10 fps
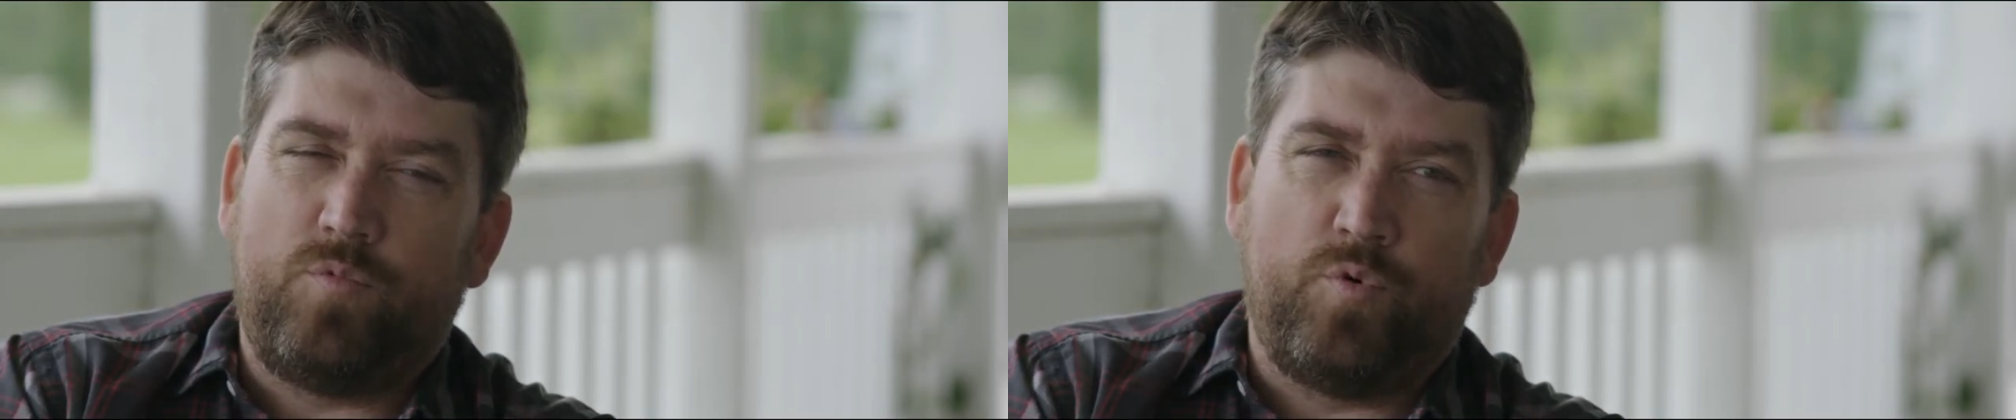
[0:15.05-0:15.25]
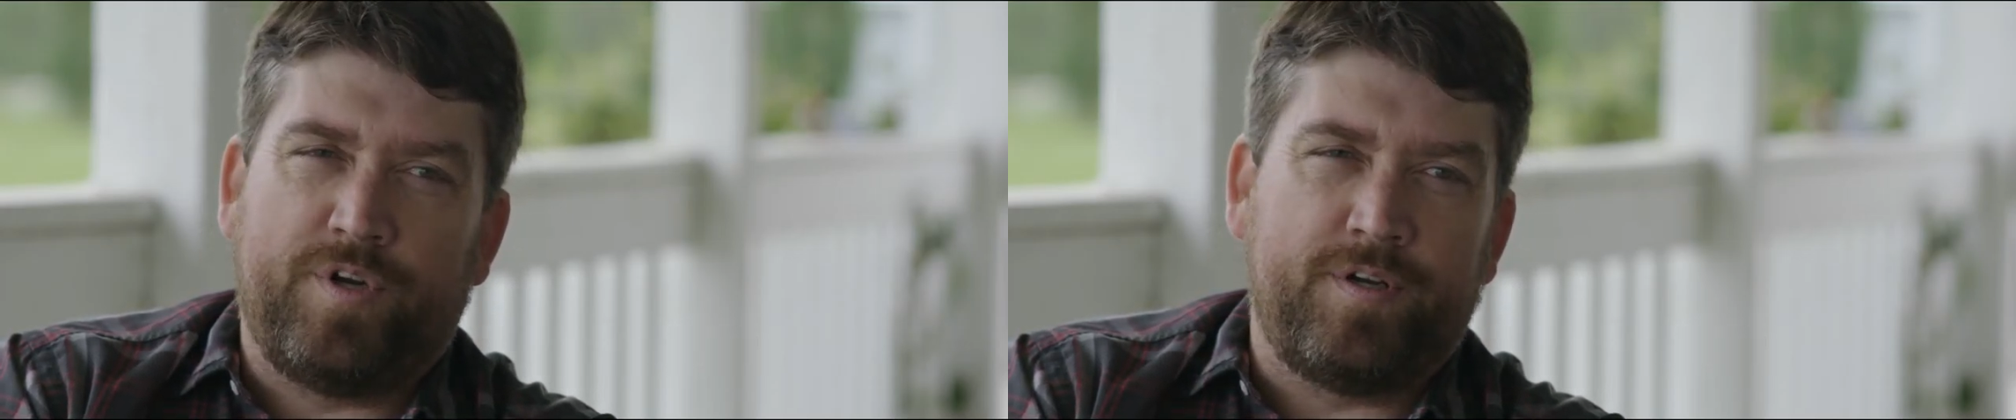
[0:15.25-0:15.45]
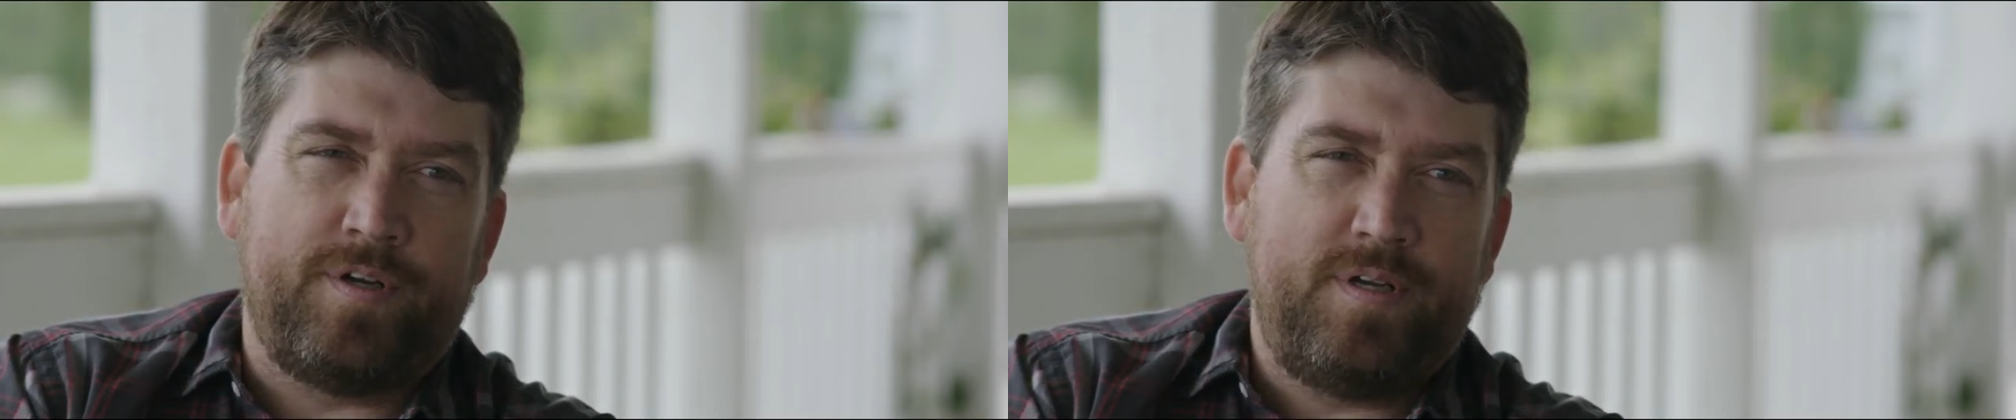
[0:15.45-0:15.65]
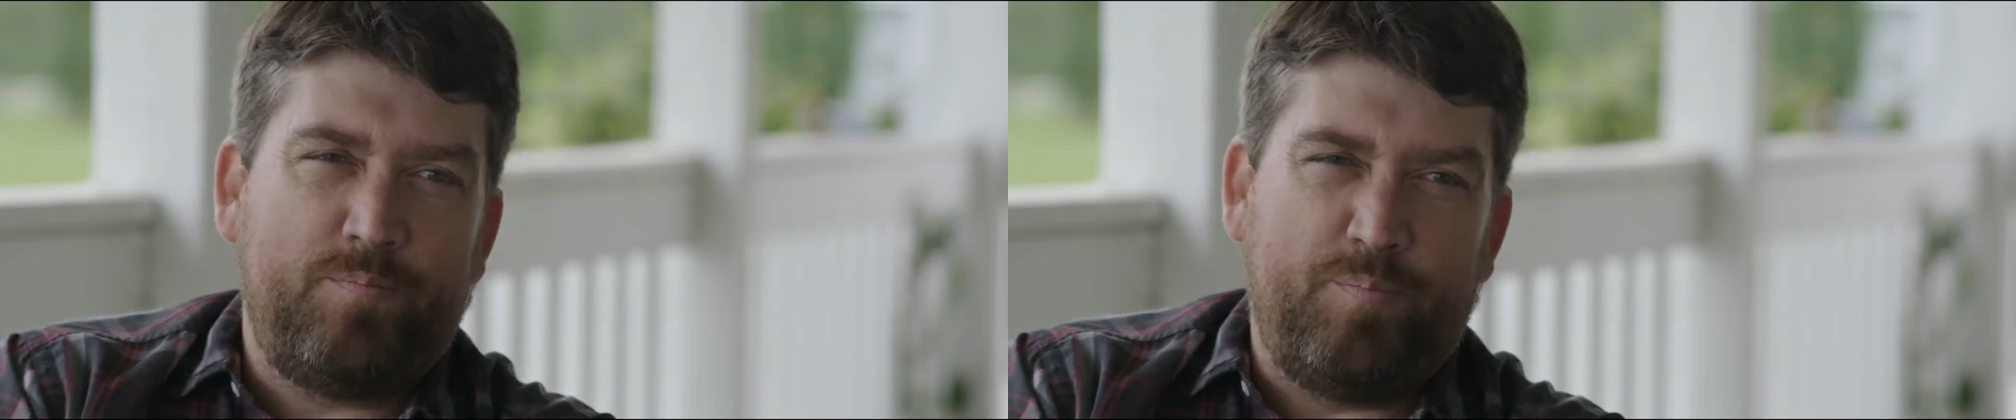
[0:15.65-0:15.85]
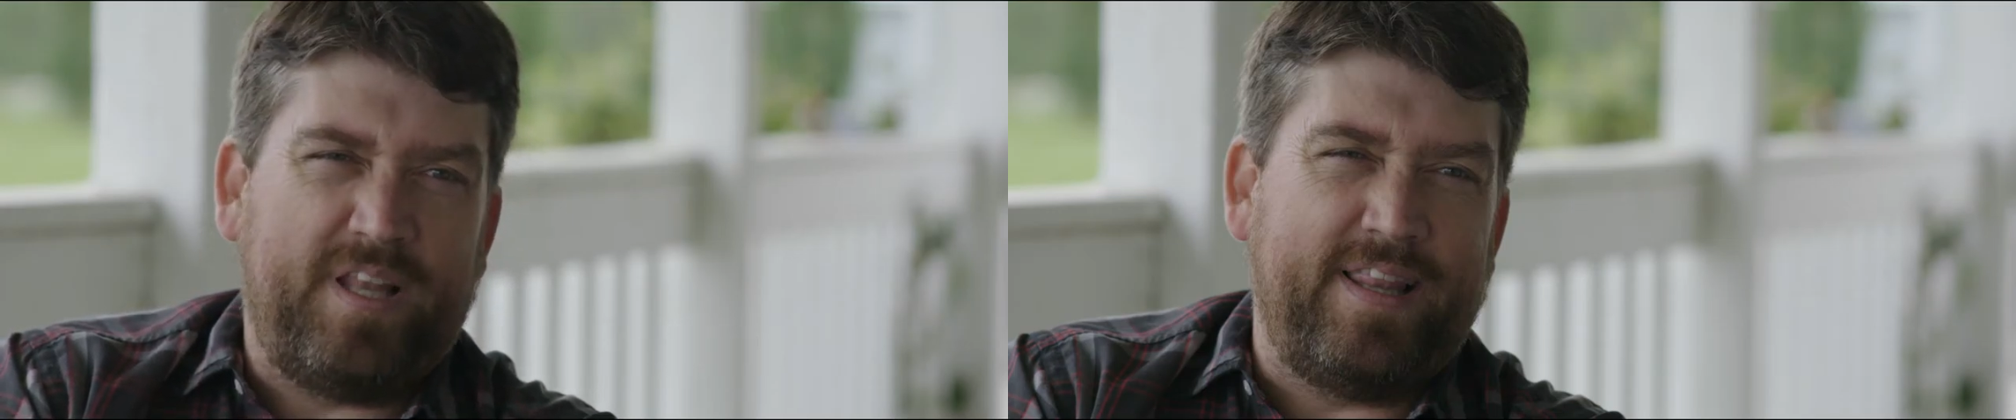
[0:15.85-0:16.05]
were
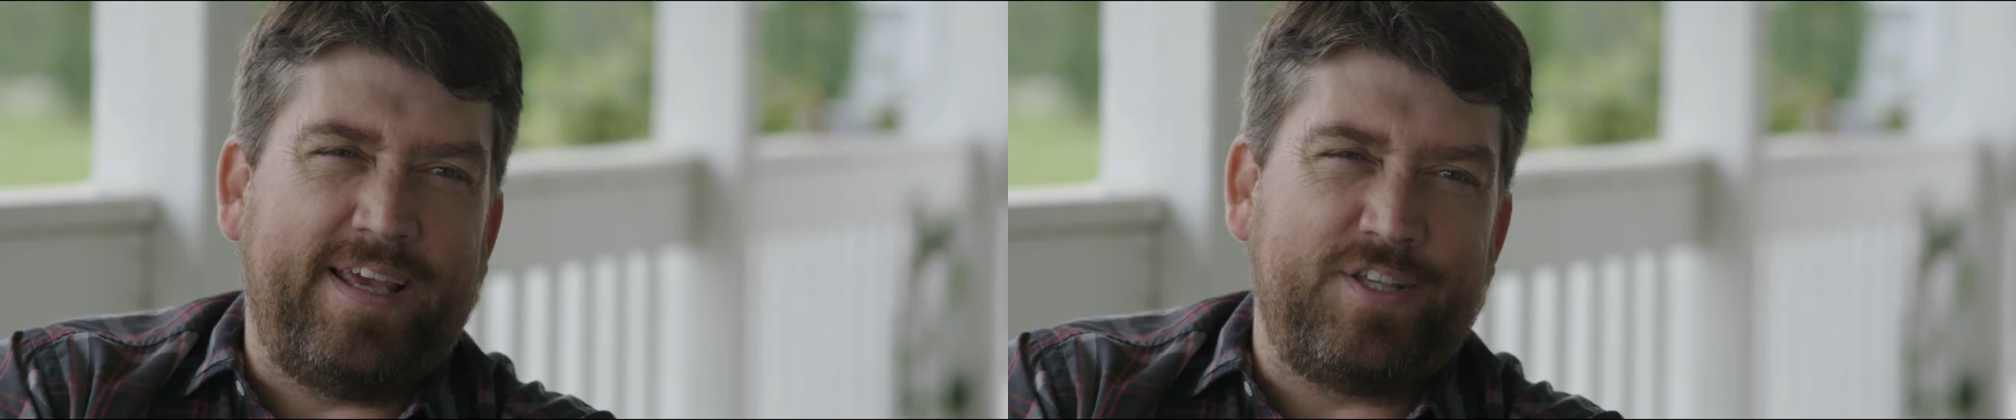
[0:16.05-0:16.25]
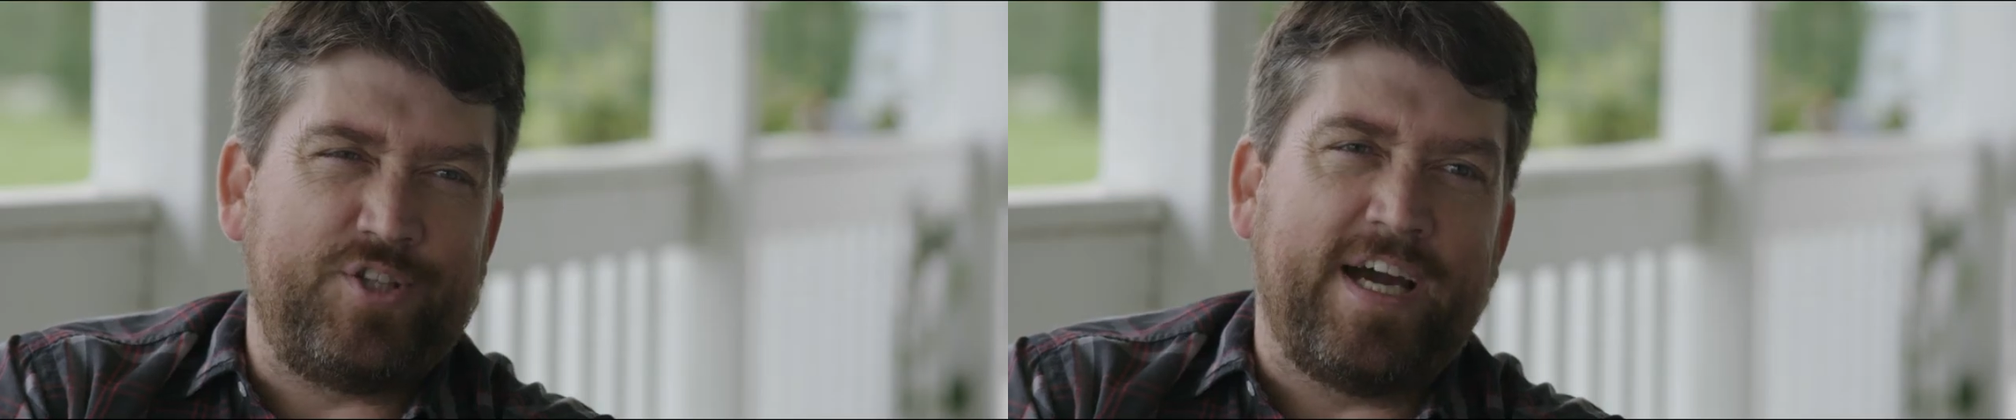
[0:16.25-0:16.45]
middle-aged